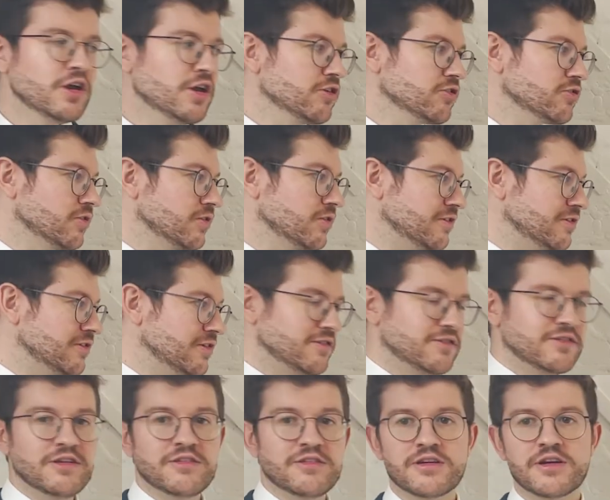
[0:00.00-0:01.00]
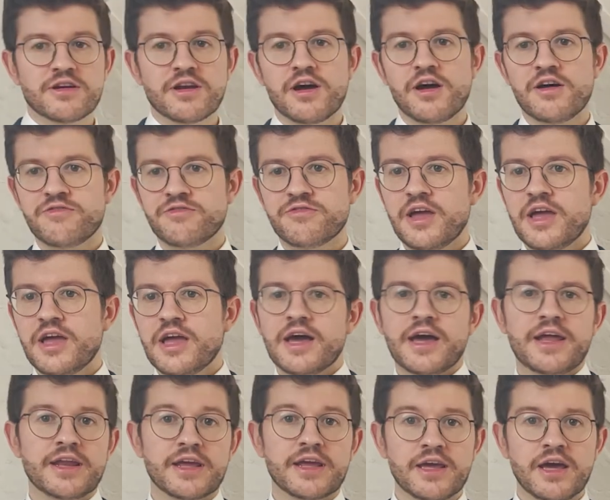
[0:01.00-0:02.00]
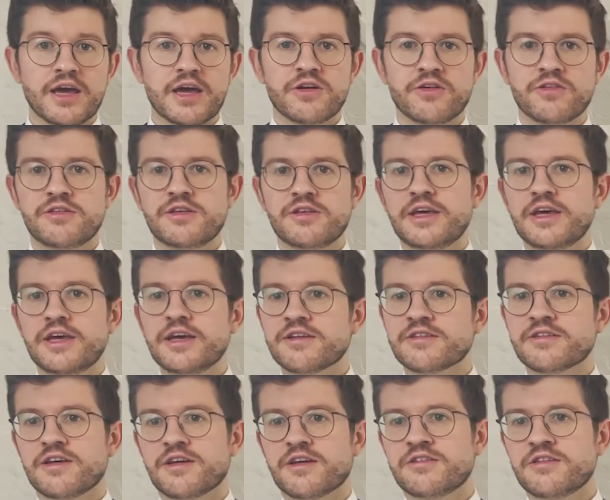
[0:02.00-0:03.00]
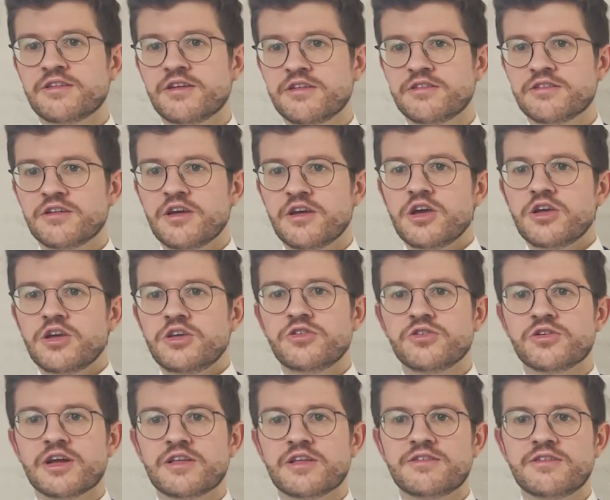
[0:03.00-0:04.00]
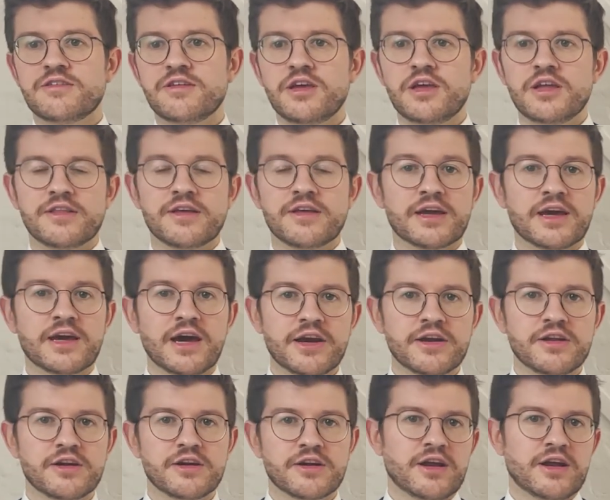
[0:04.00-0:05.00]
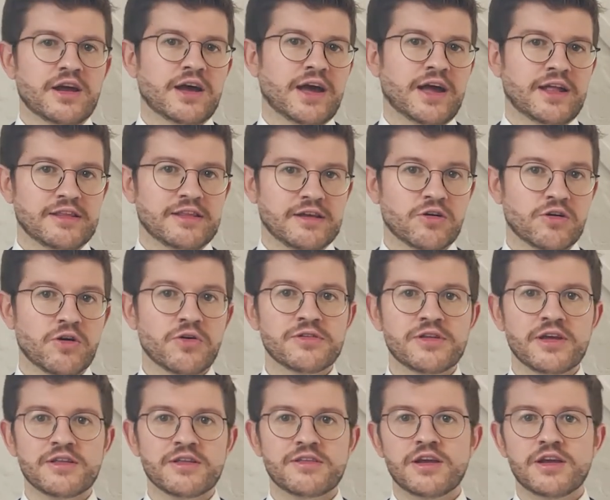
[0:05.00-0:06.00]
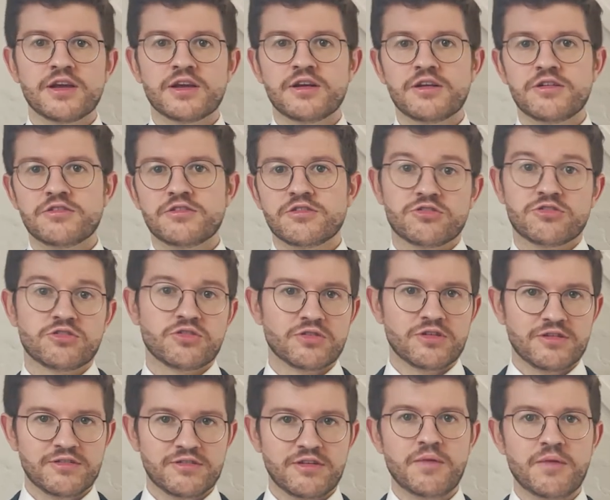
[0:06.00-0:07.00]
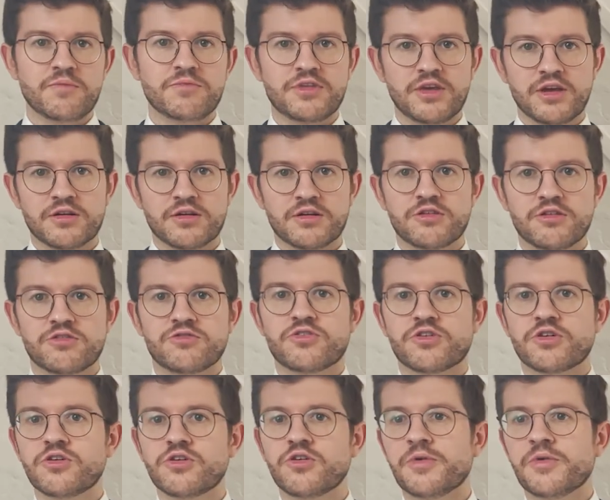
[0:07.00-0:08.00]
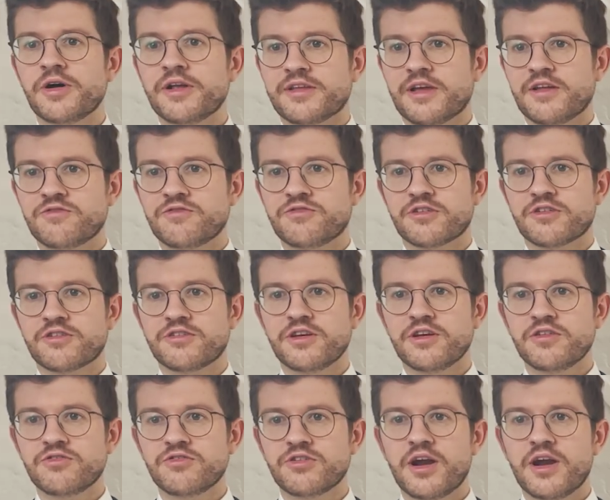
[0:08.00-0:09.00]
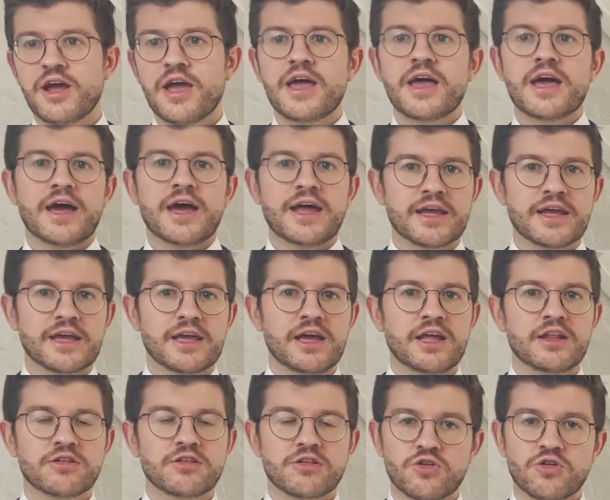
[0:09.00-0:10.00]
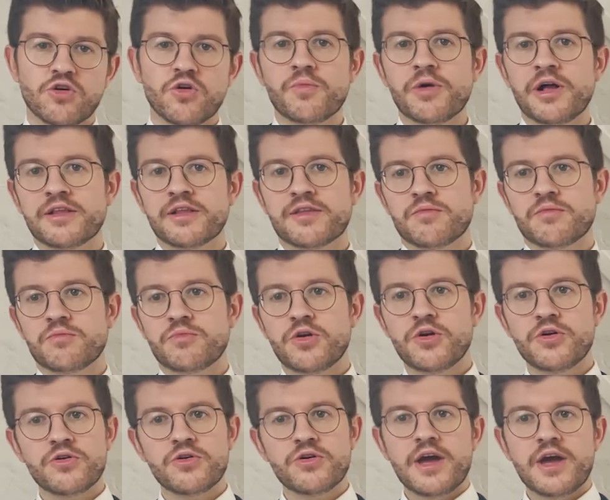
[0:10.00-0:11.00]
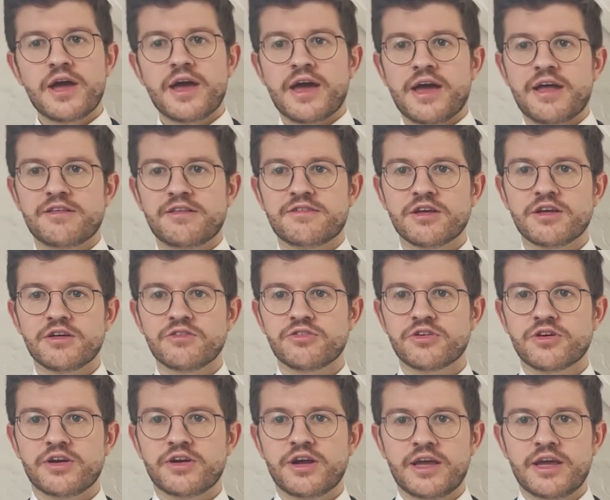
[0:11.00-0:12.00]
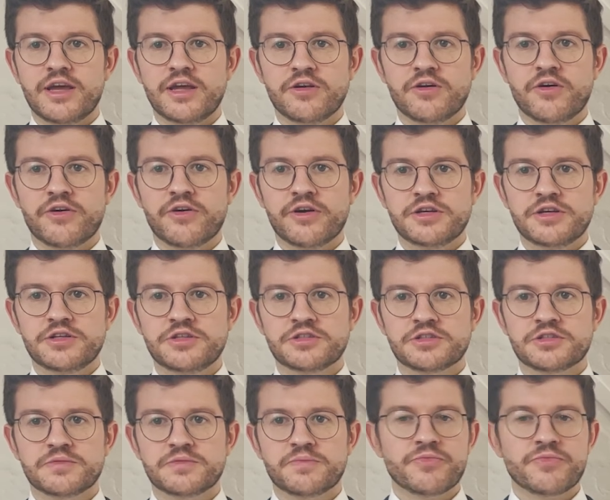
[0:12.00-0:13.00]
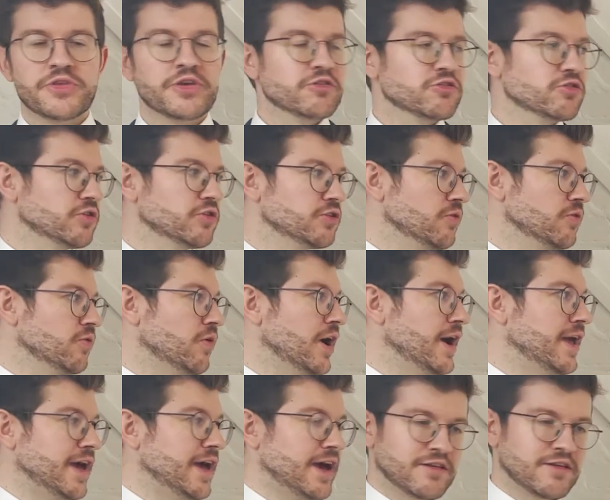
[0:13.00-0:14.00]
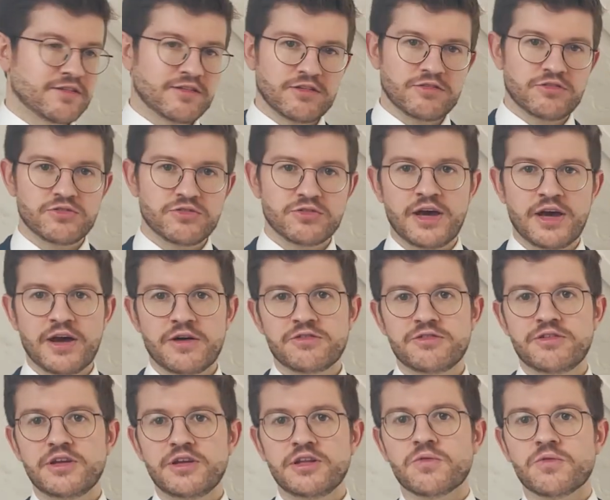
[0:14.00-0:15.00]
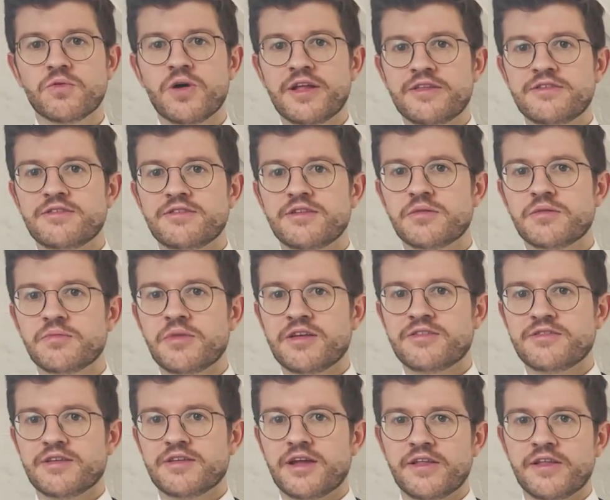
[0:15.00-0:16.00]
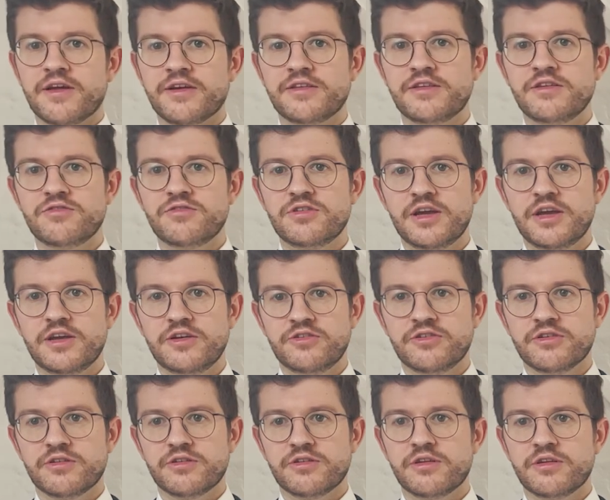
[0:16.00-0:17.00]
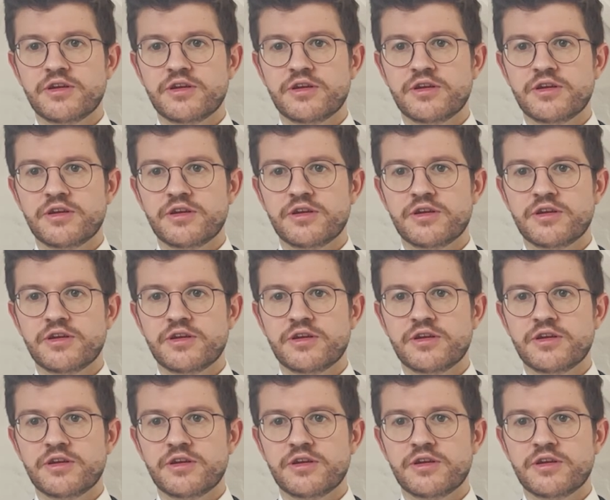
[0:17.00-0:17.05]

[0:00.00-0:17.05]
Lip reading: So this is this graph, and again on the x-axis you can see the carrier and the coating thickness, so the same thickness for cobalt and for silver, and again cobalt in blue and silver in orange. So on the y-axis you now see the 1 sigma standard deviation.